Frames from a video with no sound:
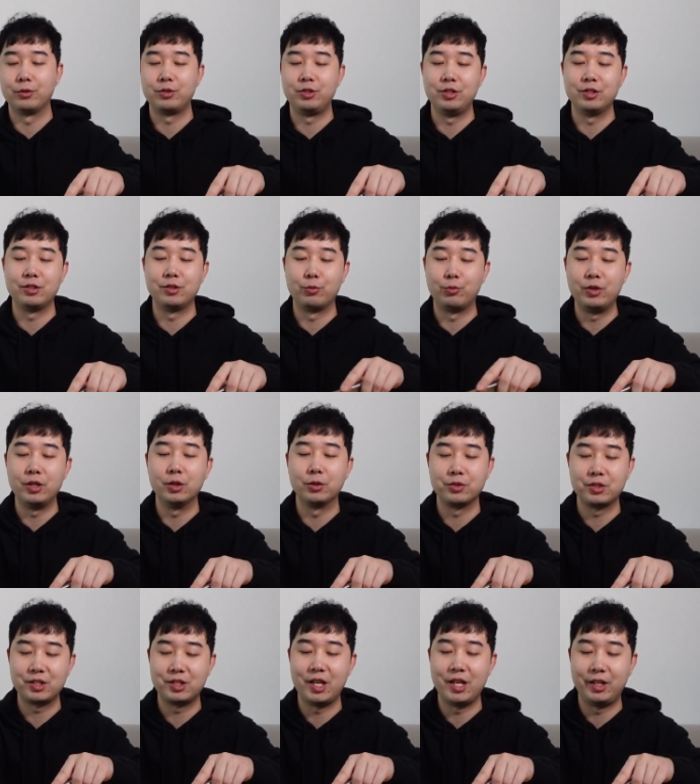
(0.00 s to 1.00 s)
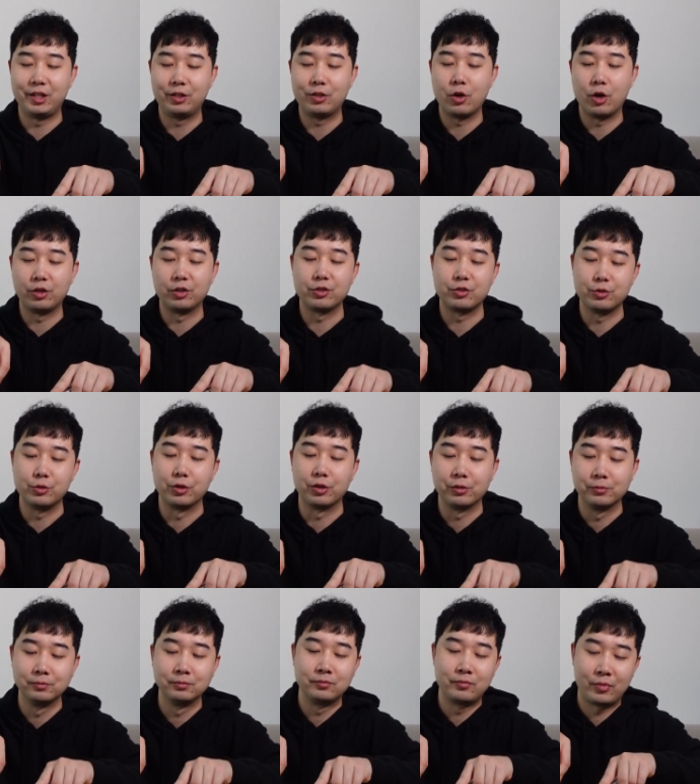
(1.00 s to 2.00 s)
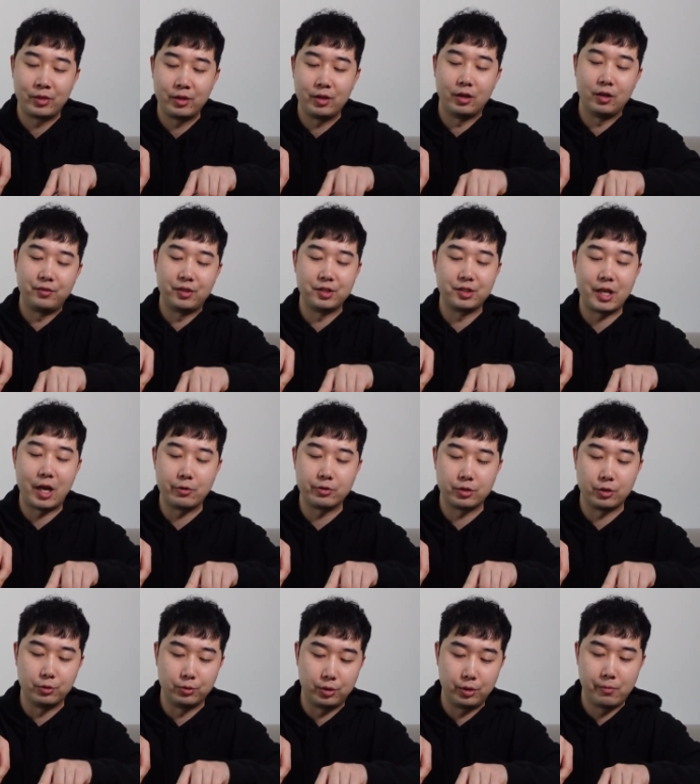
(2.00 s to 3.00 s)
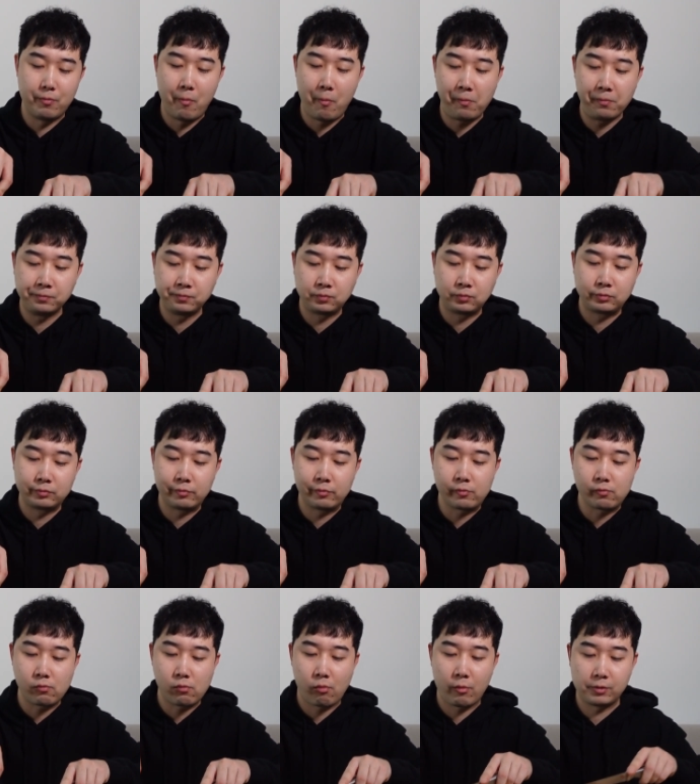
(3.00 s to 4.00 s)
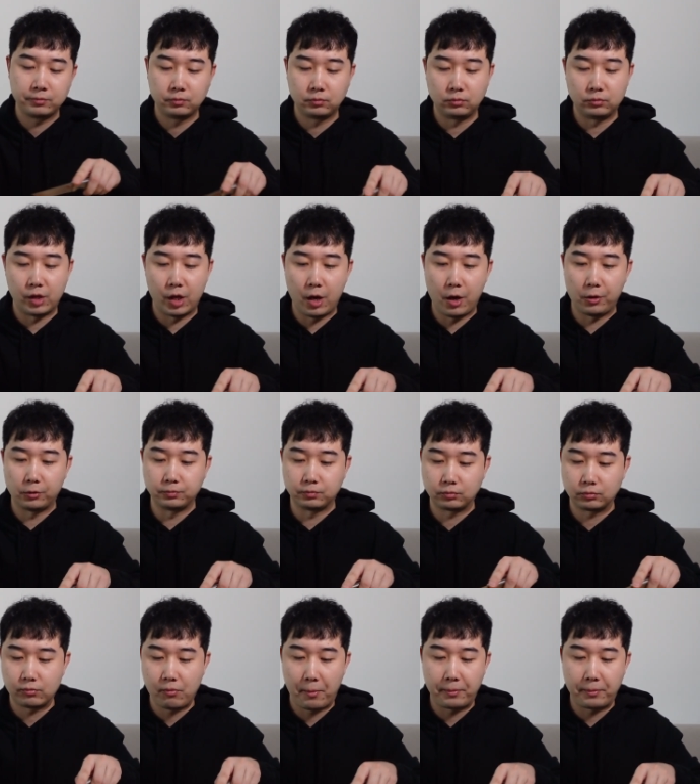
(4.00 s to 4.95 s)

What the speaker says: She is the real steak connoisseur of this household. Now,